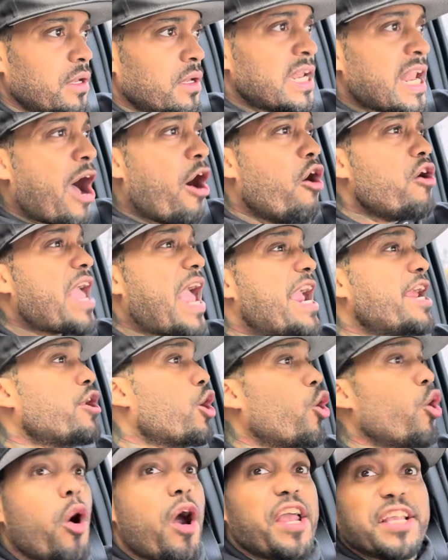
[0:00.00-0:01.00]
Naoya
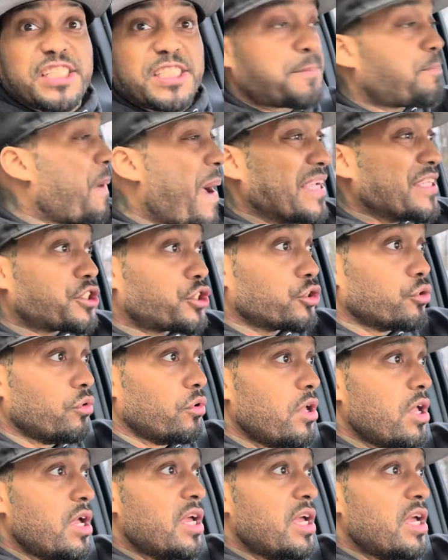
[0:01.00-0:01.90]
Inoue is special.